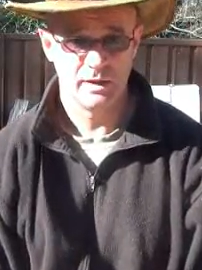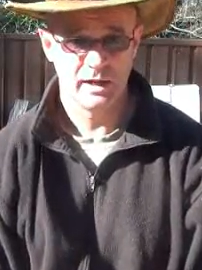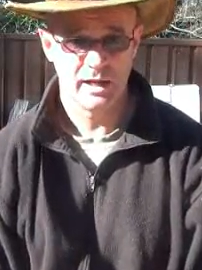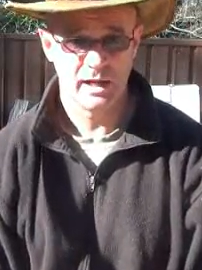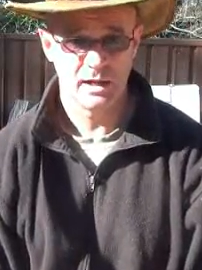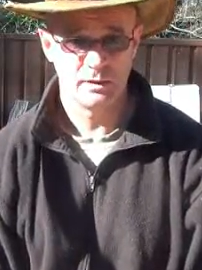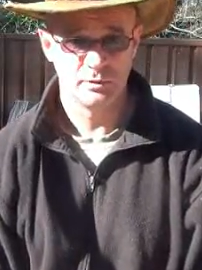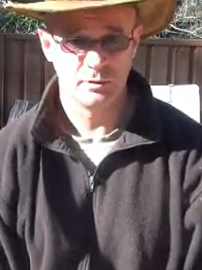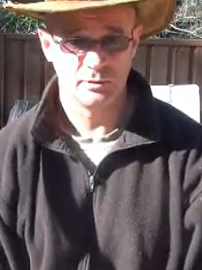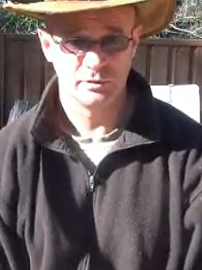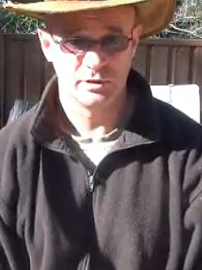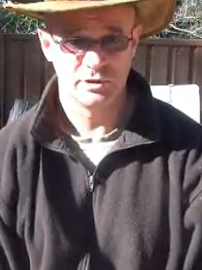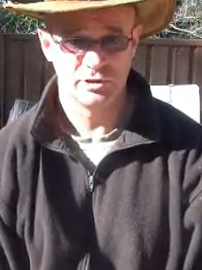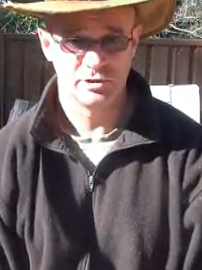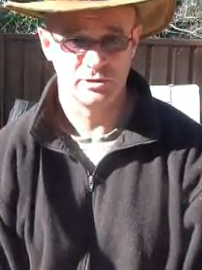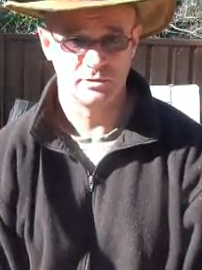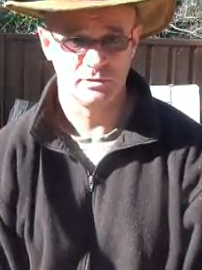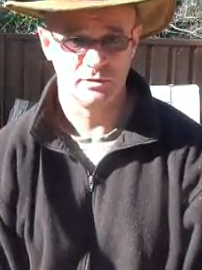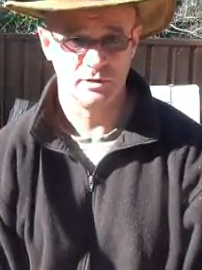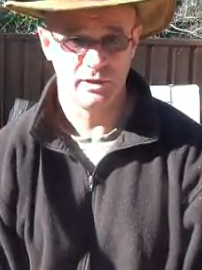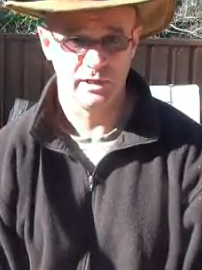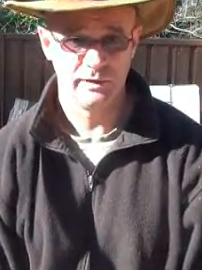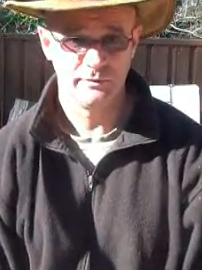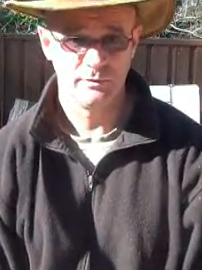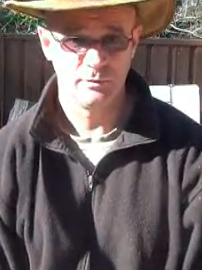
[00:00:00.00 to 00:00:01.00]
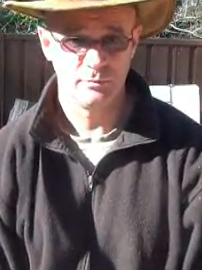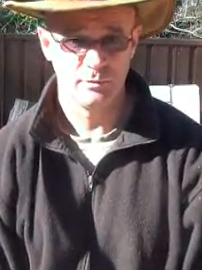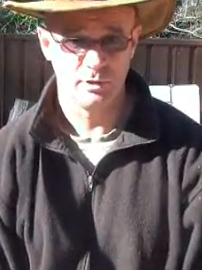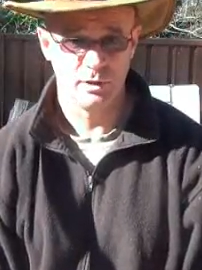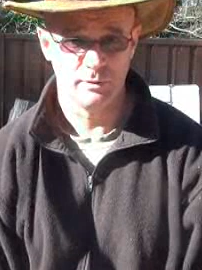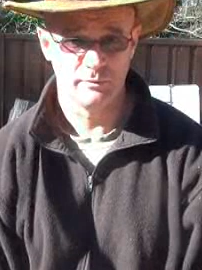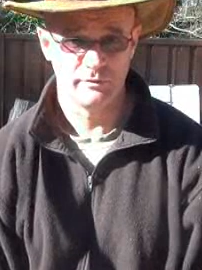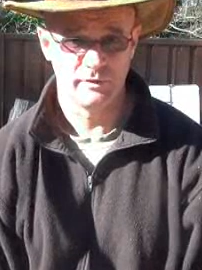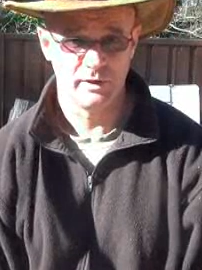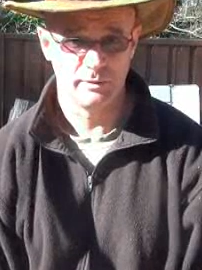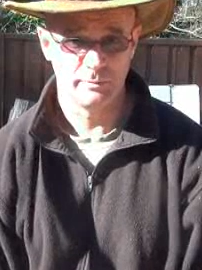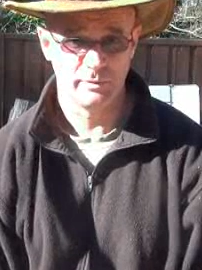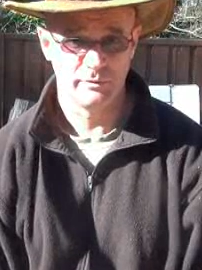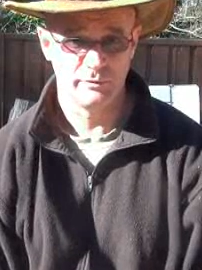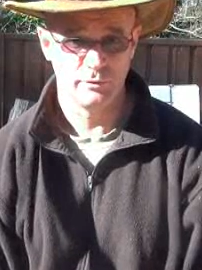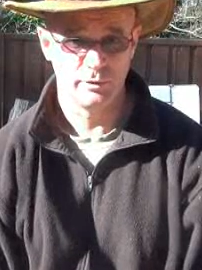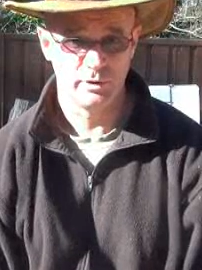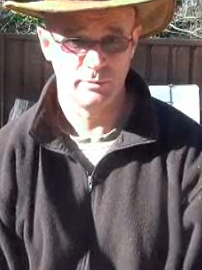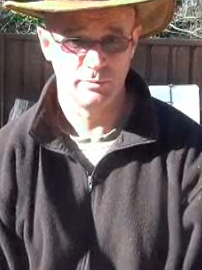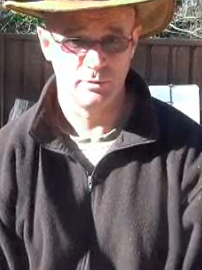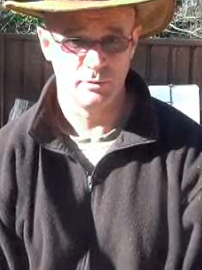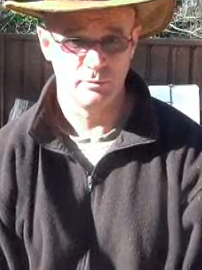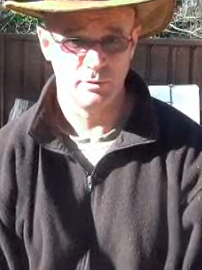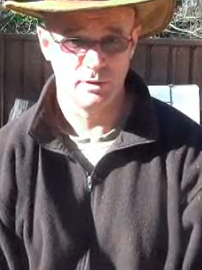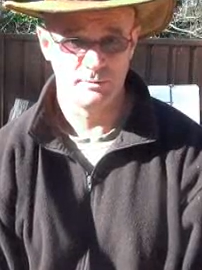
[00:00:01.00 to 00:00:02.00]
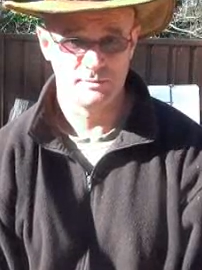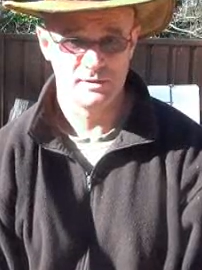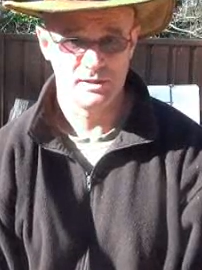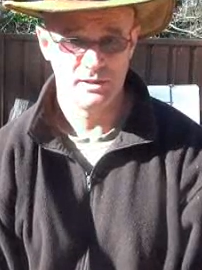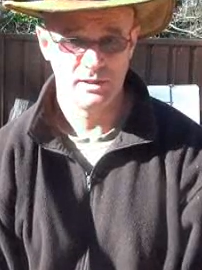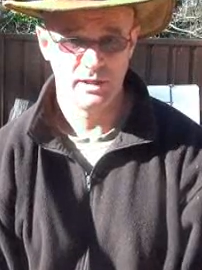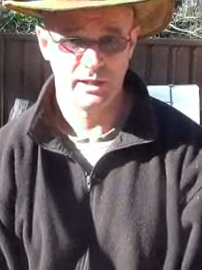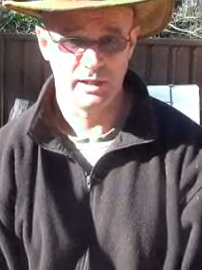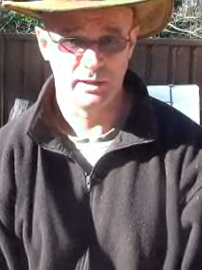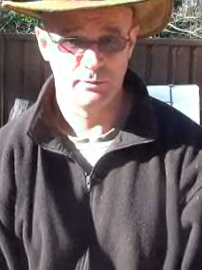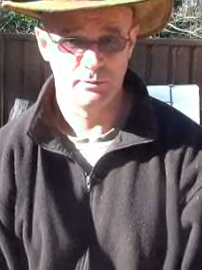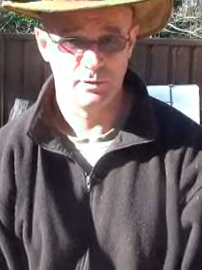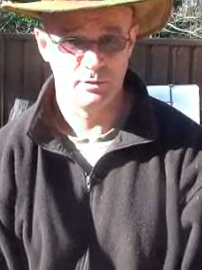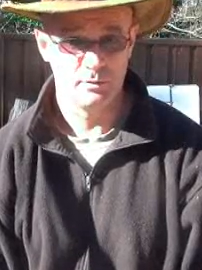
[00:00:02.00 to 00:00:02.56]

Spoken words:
how long you should leave the worm farm before you put worms in there.